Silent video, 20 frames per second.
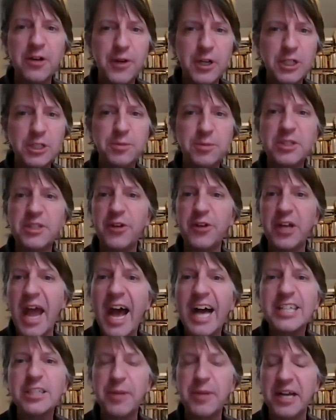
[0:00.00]
very specific
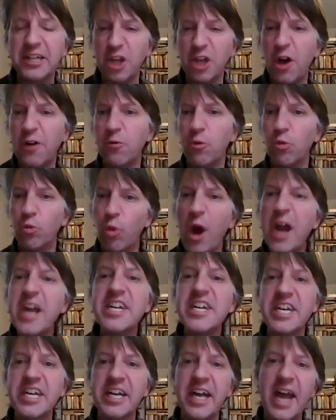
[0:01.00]
aspects of
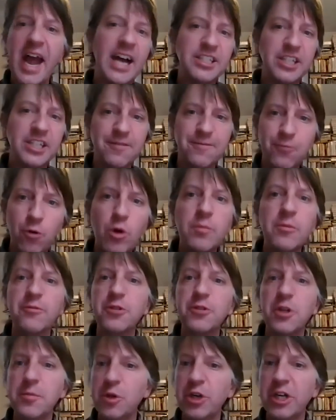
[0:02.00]
writing as a form of
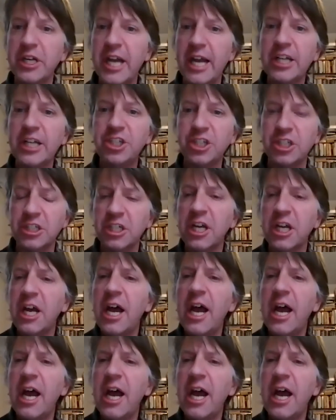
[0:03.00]
communication.